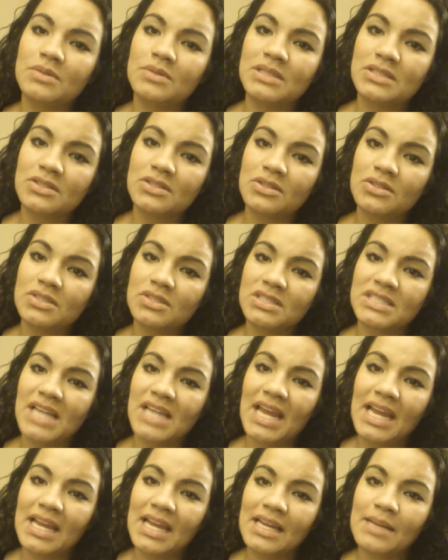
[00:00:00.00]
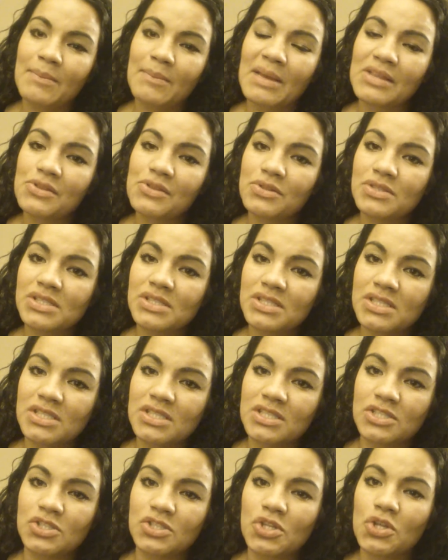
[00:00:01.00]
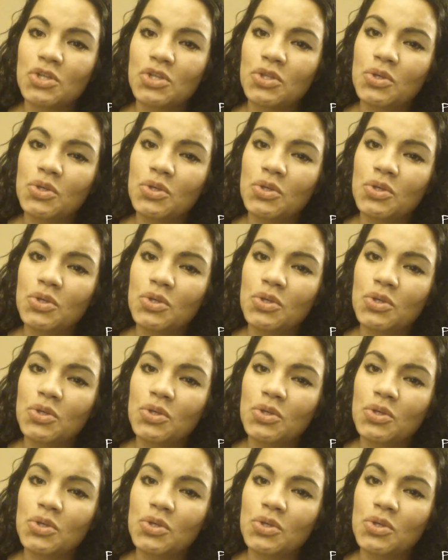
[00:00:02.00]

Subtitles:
research and make those decisions.